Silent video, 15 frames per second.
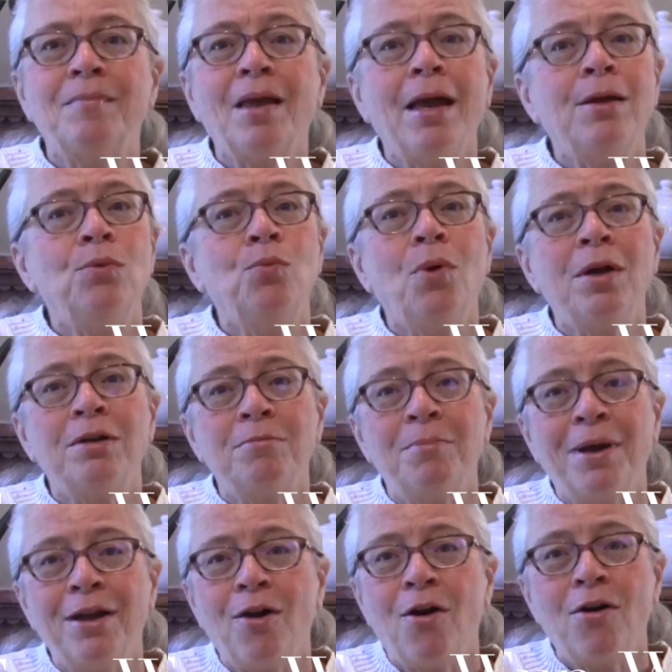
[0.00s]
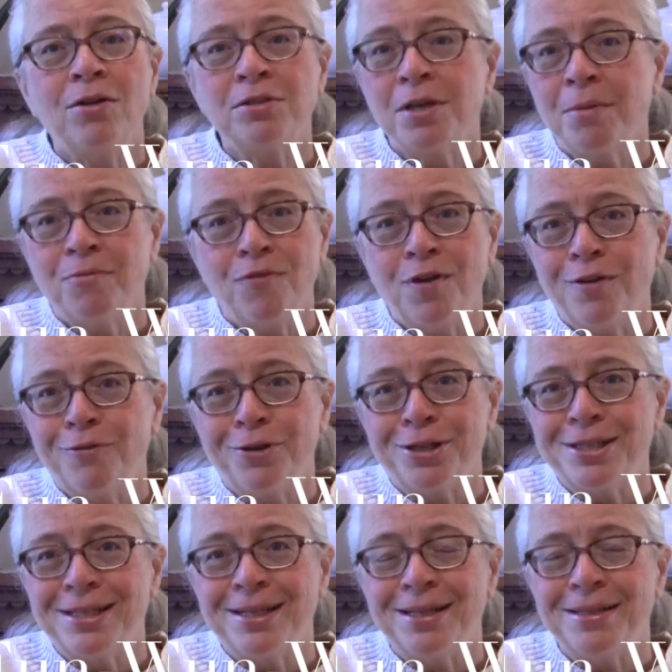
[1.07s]
And one of my all-time favorite
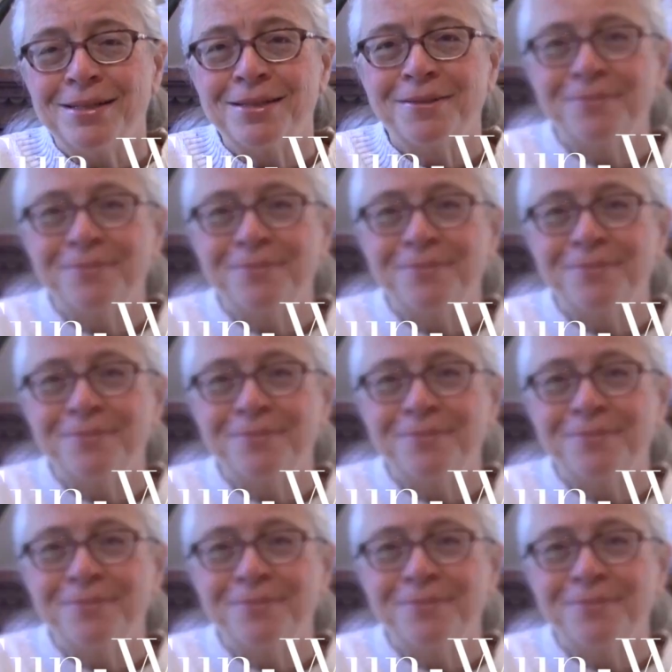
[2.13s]
teas.